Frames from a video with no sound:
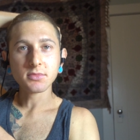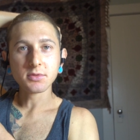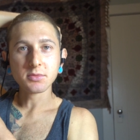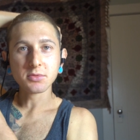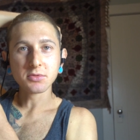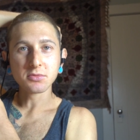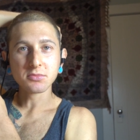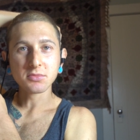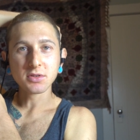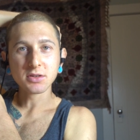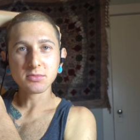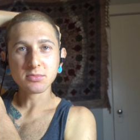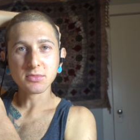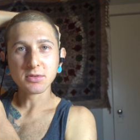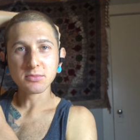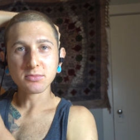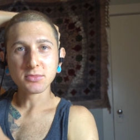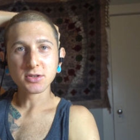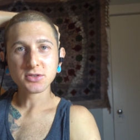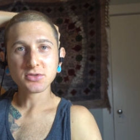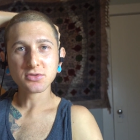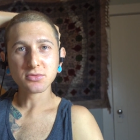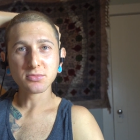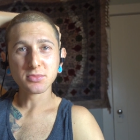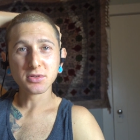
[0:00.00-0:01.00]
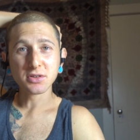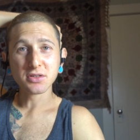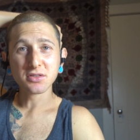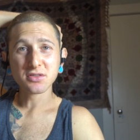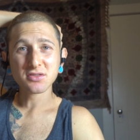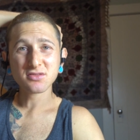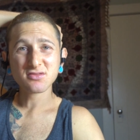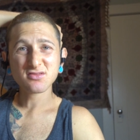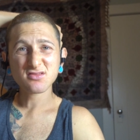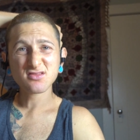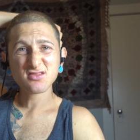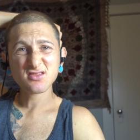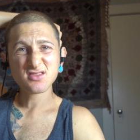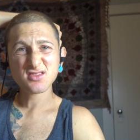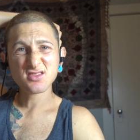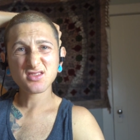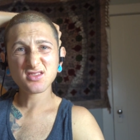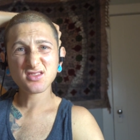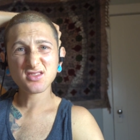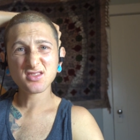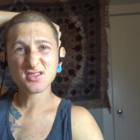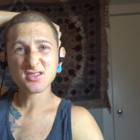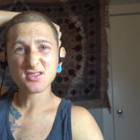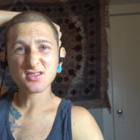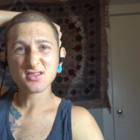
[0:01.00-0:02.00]
Maybe it'll make my muscle bigger.
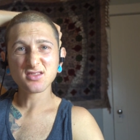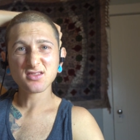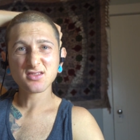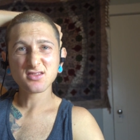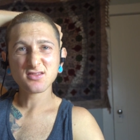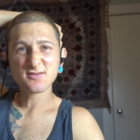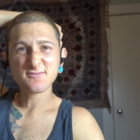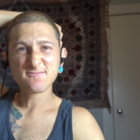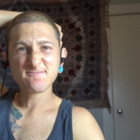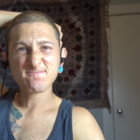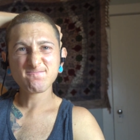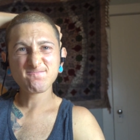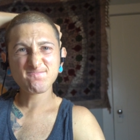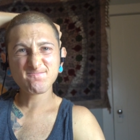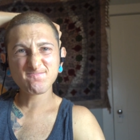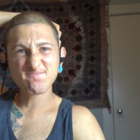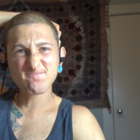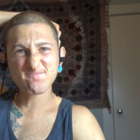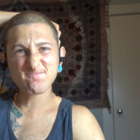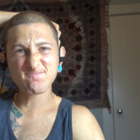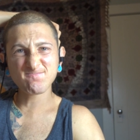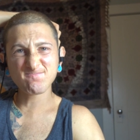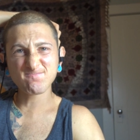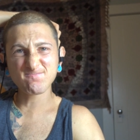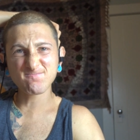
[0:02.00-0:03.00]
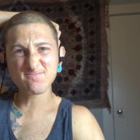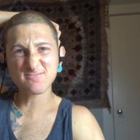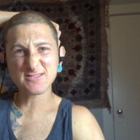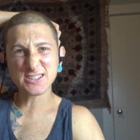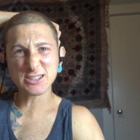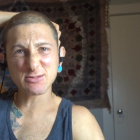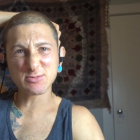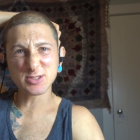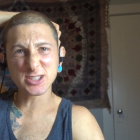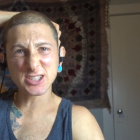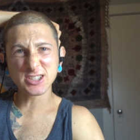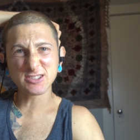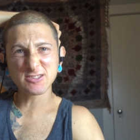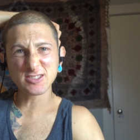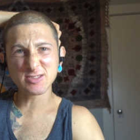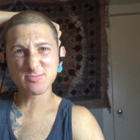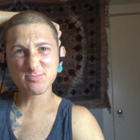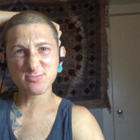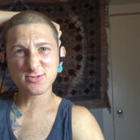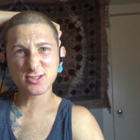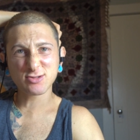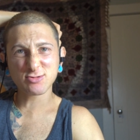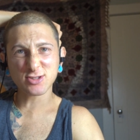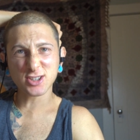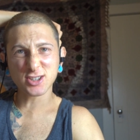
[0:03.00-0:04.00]
Come on,
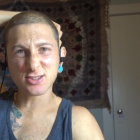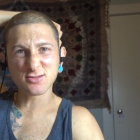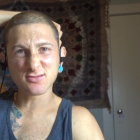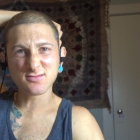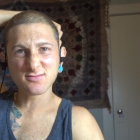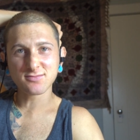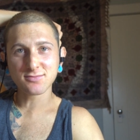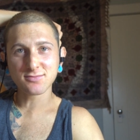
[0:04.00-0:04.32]
grow.